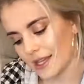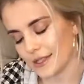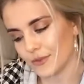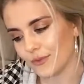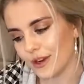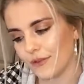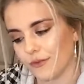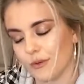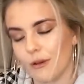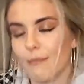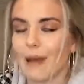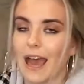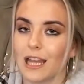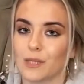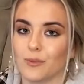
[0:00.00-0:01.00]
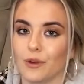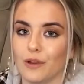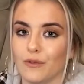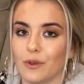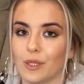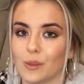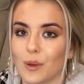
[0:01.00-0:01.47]
It's written from a man's point
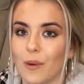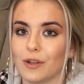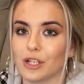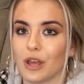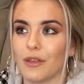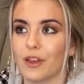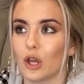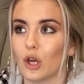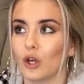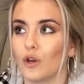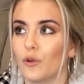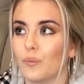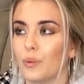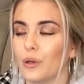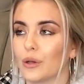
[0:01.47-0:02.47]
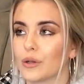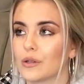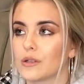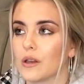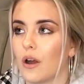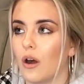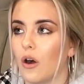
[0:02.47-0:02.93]
of view as well, which I think a lot of
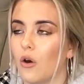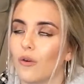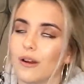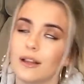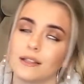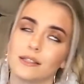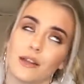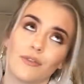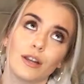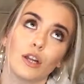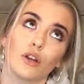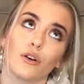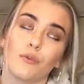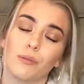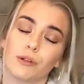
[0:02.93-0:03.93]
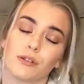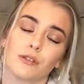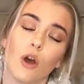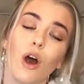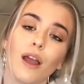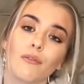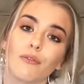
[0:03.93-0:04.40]
books are, or definitely a lot of books
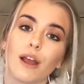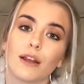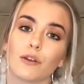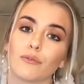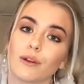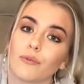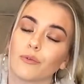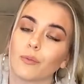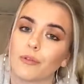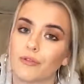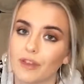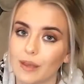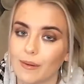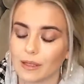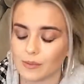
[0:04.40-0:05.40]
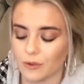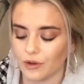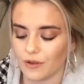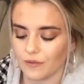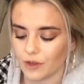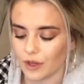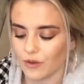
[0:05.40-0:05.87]
I've read are written from a female's
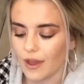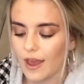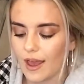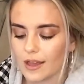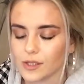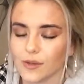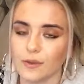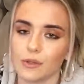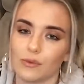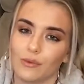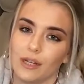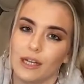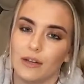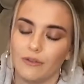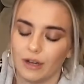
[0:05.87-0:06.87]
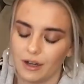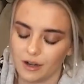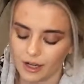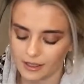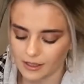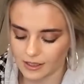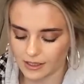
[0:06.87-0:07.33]
point of view. So it was really, really
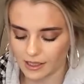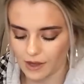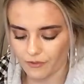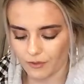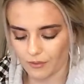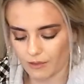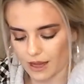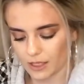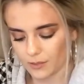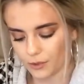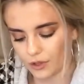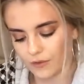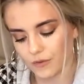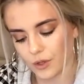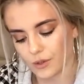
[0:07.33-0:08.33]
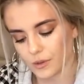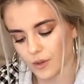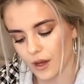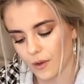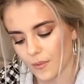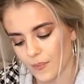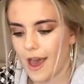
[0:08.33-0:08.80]
nice to see it from a man's point of view as
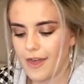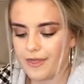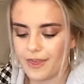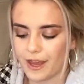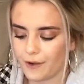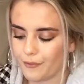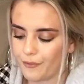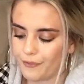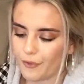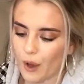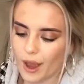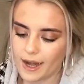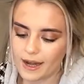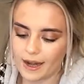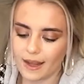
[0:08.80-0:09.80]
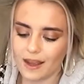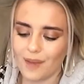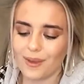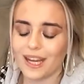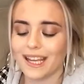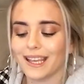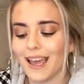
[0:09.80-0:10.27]
well. And then finally, I
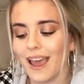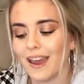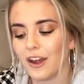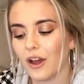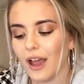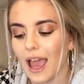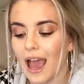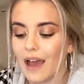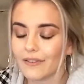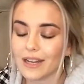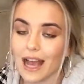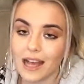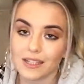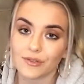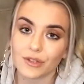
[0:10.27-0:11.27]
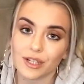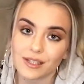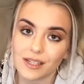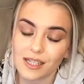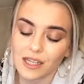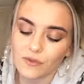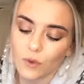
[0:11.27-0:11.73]
mean, again, I haven't had a very
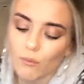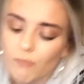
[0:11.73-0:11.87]
successful